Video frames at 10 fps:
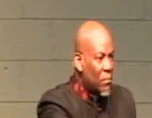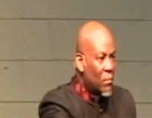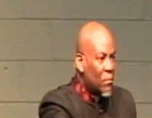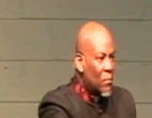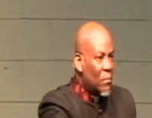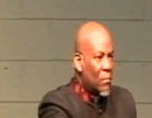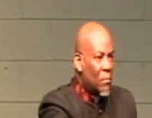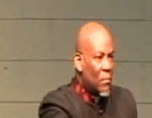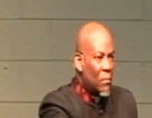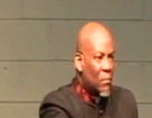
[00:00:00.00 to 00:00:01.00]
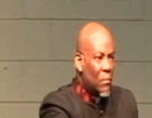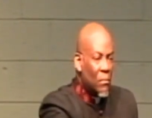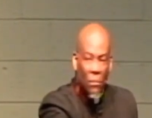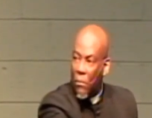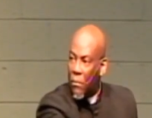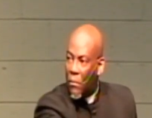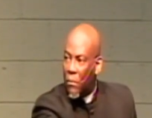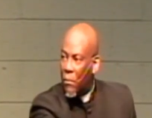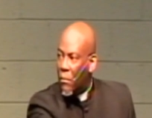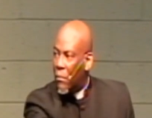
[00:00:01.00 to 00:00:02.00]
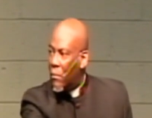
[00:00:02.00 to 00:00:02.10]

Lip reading: (silence)